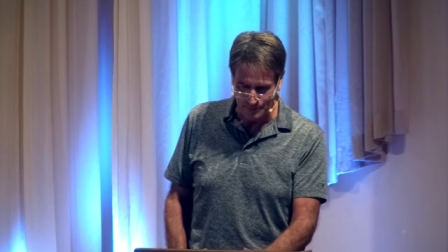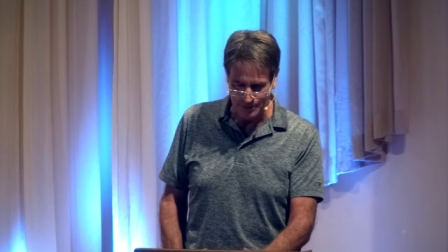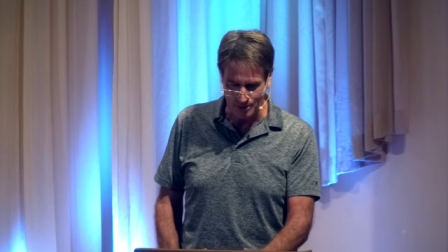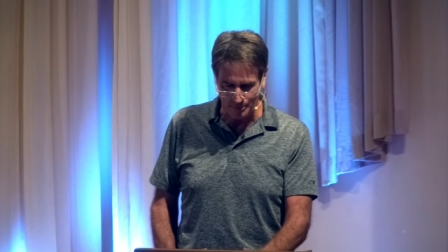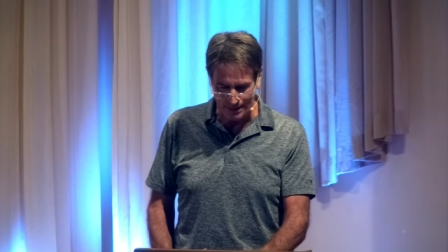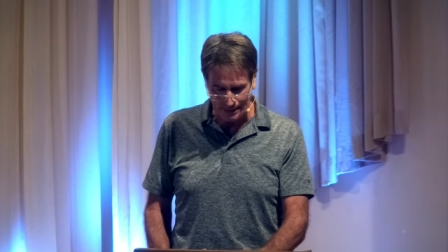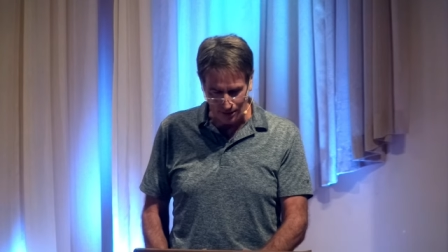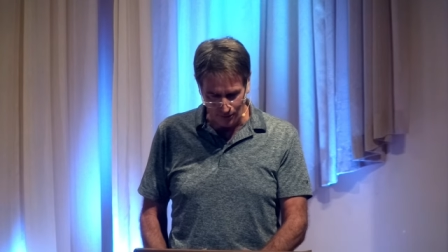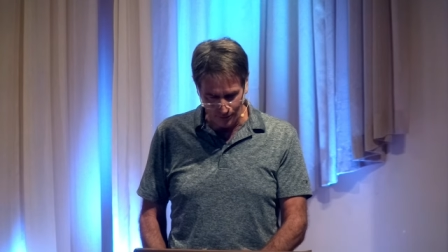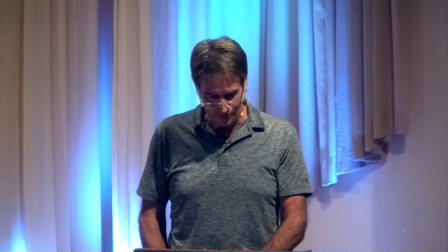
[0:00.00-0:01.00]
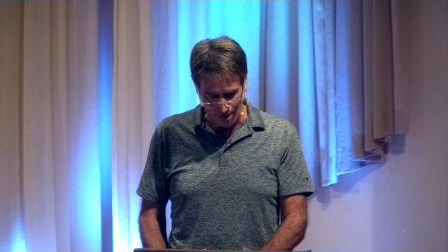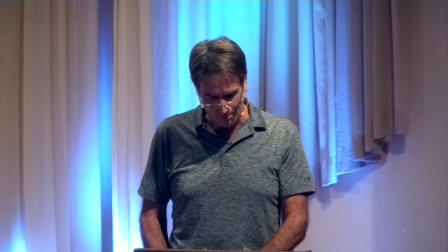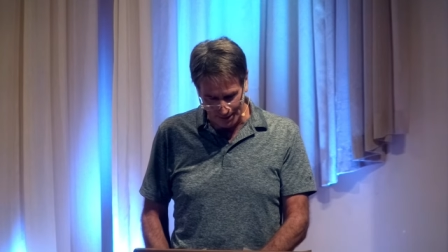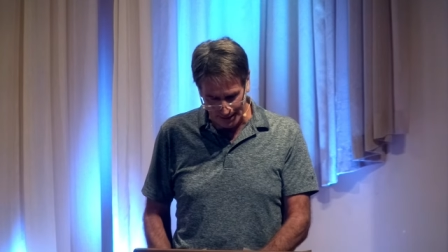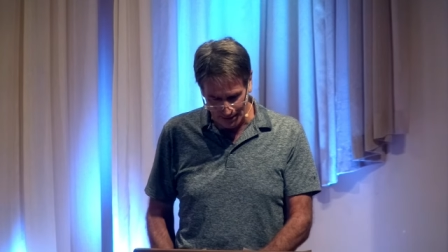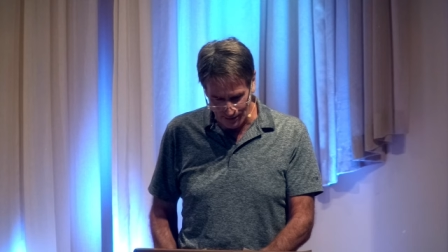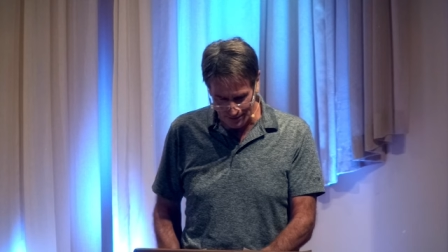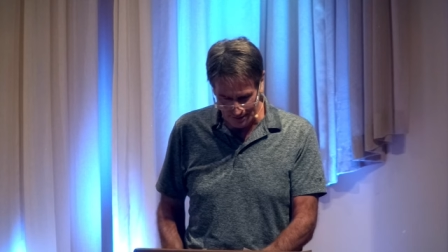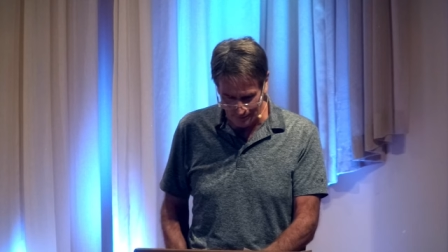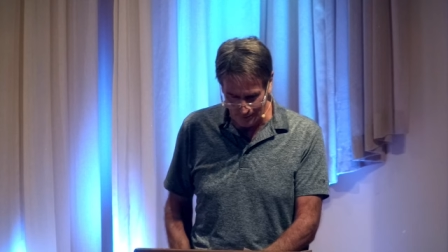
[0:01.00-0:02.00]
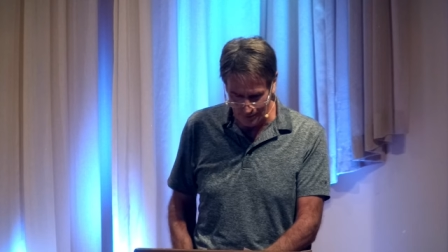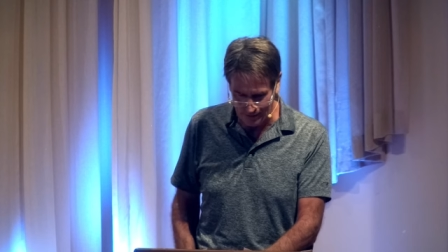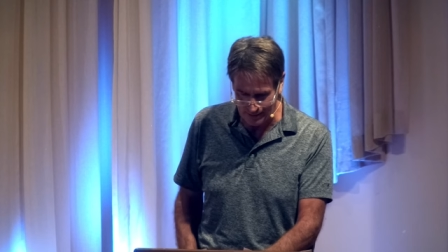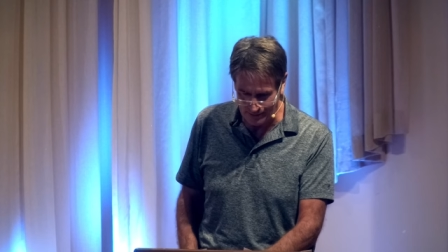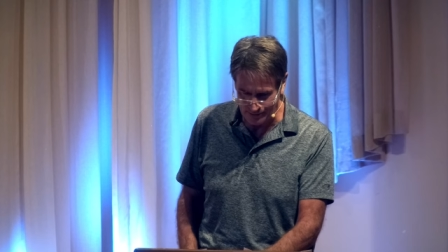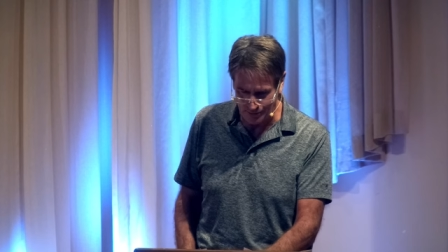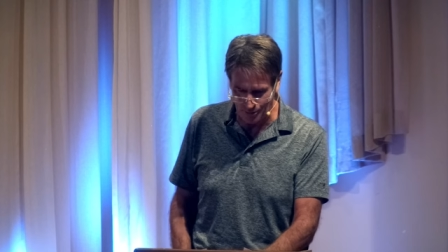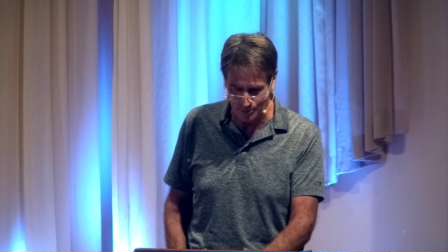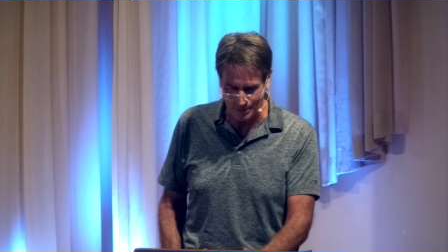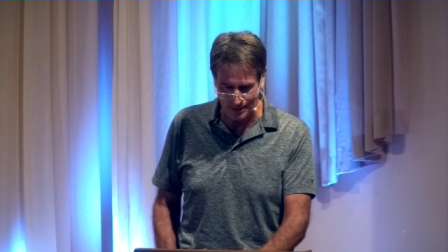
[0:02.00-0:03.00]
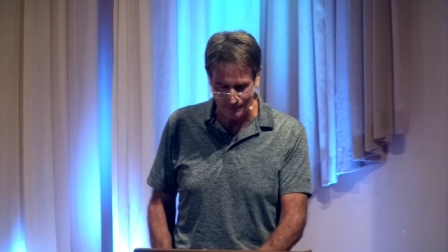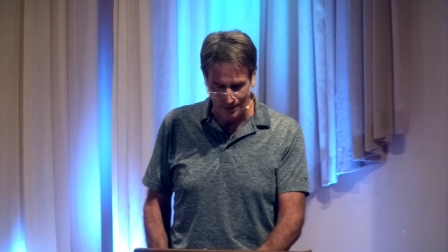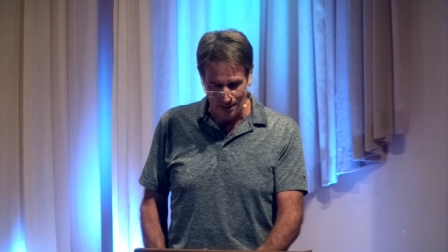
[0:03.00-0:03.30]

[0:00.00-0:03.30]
when you're meeting all your obligations at work and in your home life,